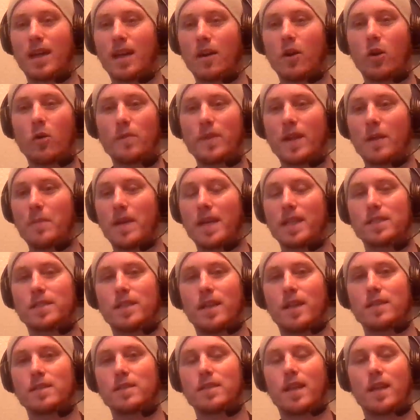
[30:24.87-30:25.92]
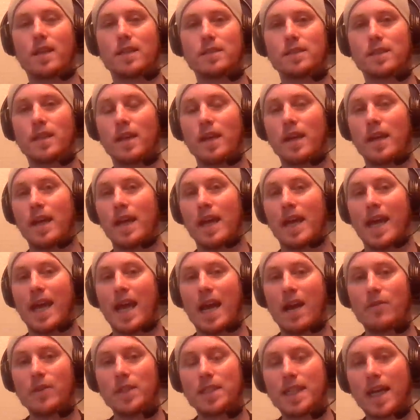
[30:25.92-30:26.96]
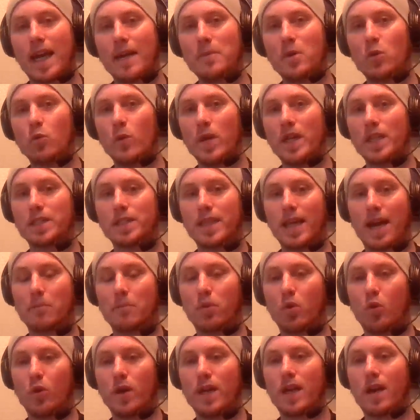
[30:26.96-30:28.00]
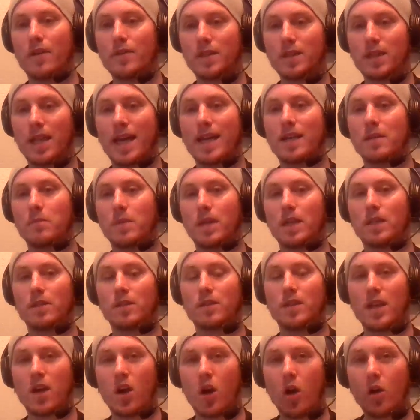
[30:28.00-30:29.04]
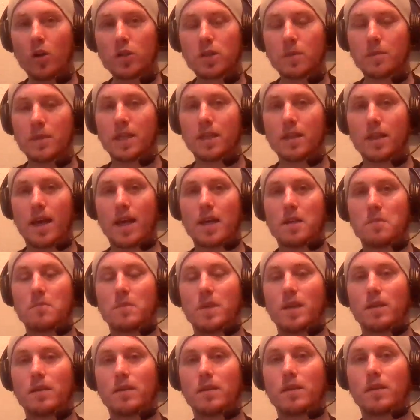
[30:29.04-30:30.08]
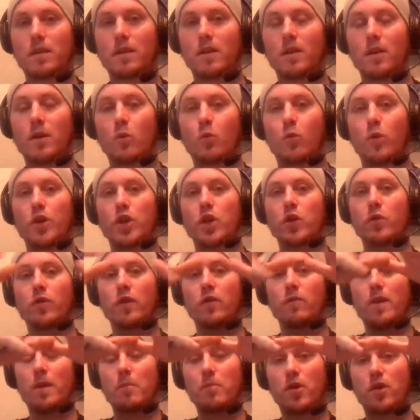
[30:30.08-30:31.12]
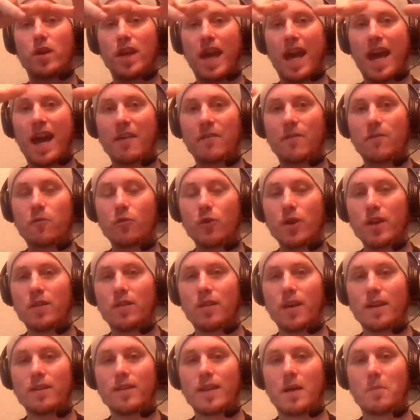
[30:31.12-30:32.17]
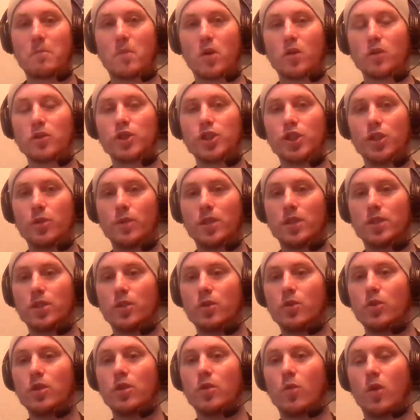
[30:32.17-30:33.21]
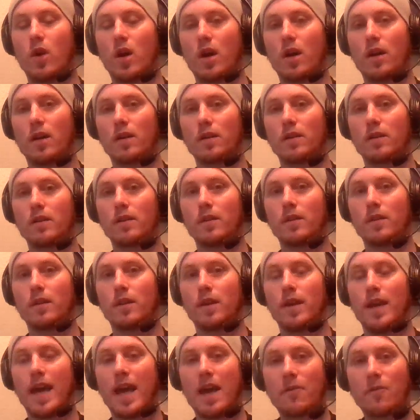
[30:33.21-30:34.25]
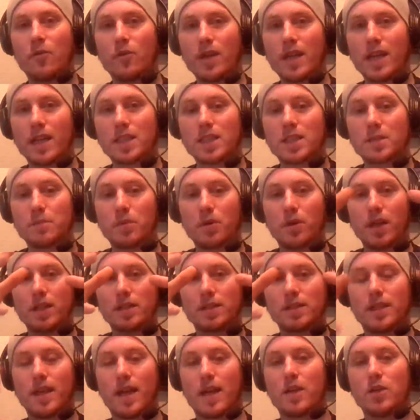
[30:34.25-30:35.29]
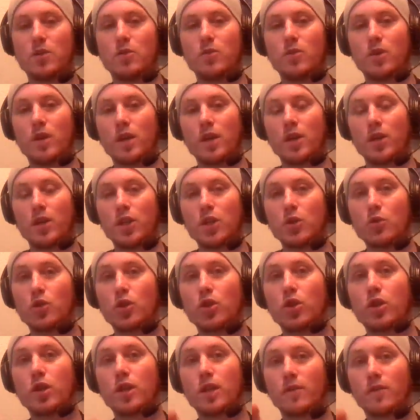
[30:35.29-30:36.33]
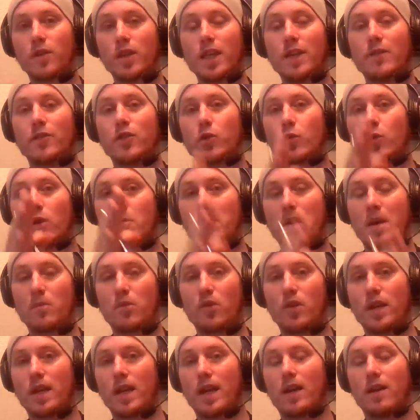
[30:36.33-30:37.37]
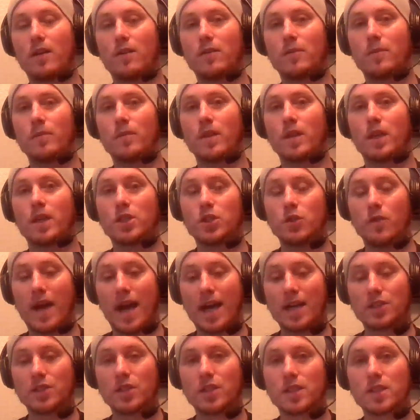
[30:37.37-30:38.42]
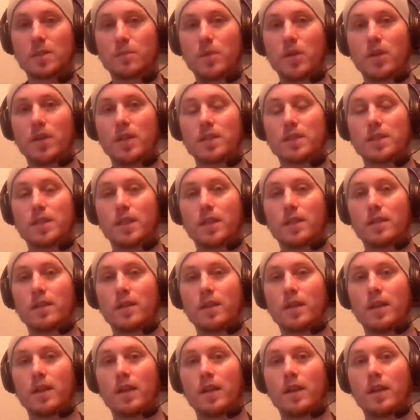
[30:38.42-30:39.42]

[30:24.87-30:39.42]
I hope that makes sense. That is, every time you reach that point of enlightenment, the ultimate enlightenment, where you remembered everything that molds you into who you are, every experience that you could have lived, you remember it now because you actually experienced it.